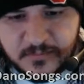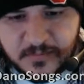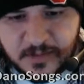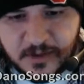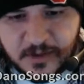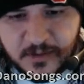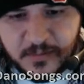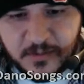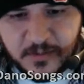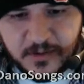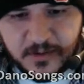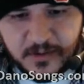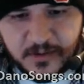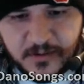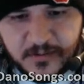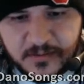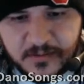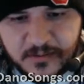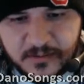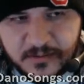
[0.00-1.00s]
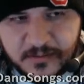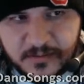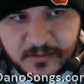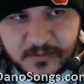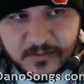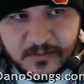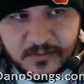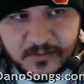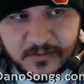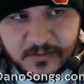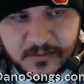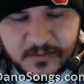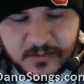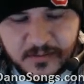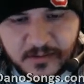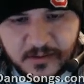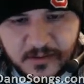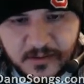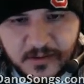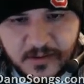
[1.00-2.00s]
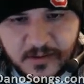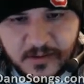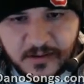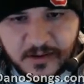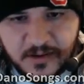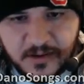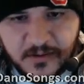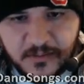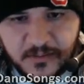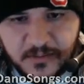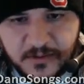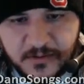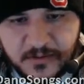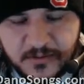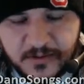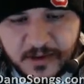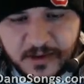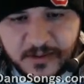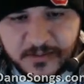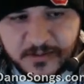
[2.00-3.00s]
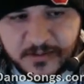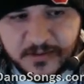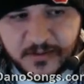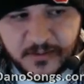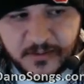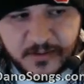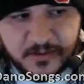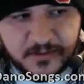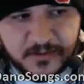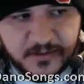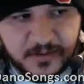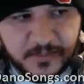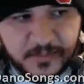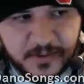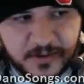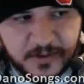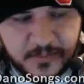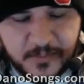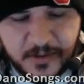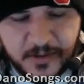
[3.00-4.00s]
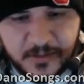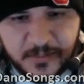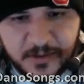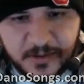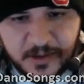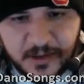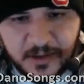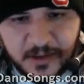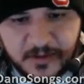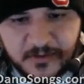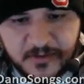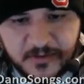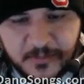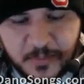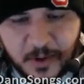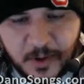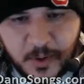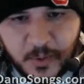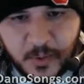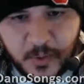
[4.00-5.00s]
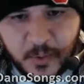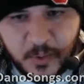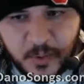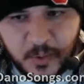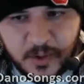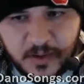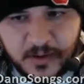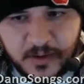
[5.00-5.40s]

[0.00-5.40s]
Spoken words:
Come on. And I don't want to use time acceleration. That might make me explode.